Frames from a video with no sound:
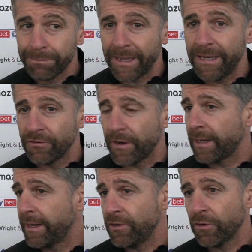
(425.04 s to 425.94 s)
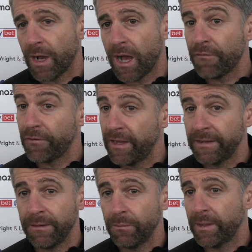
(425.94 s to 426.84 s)
play directly in your half, and
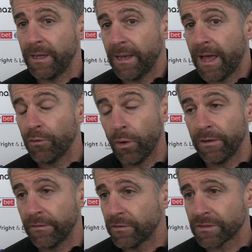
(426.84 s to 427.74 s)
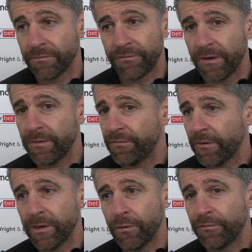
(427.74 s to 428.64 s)
then when they land on it, they've got some very,
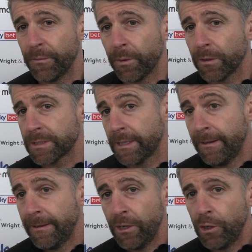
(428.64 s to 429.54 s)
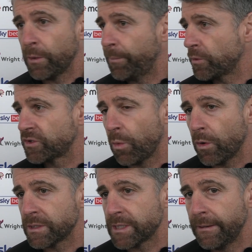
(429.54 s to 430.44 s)
very good footballers. And you look at both
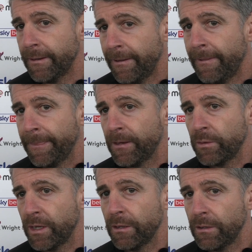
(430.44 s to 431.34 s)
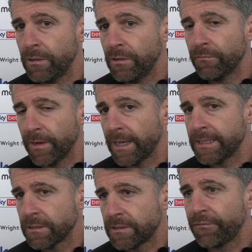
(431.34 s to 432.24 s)
squads and, you know, you
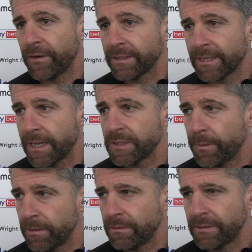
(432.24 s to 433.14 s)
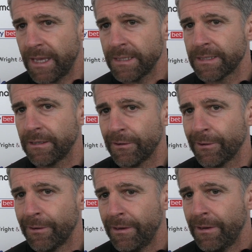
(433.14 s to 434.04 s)
realise they're difficult tasks, but tasks that
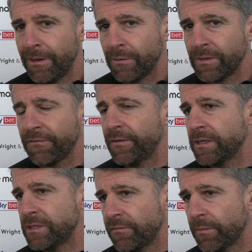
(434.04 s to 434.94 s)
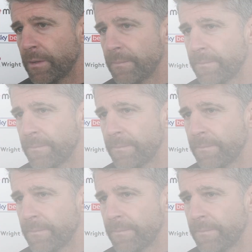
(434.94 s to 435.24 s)
are, you know, definitely achievable.